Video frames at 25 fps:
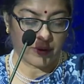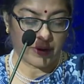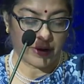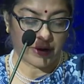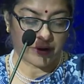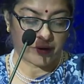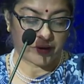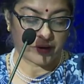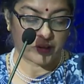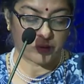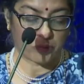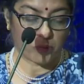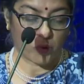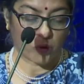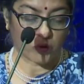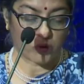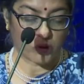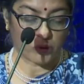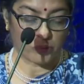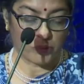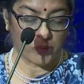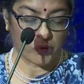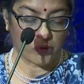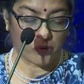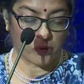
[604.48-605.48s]
and
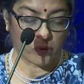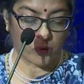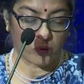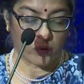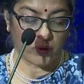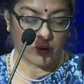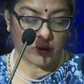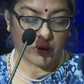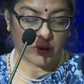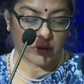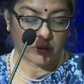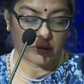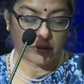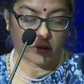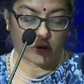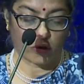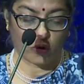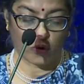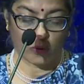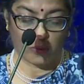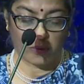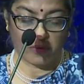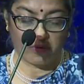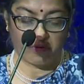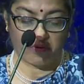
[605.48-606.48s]
responsible role in the
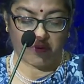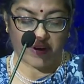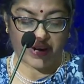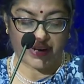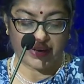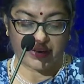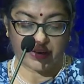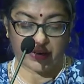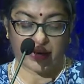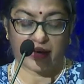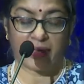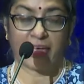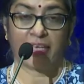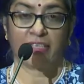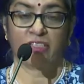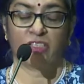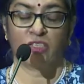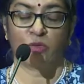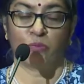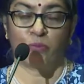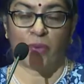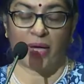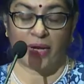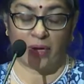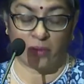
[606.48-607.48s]
global fight against the
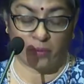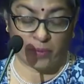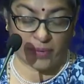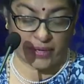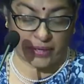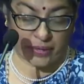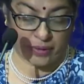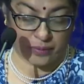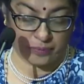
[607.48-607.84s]
pandemic.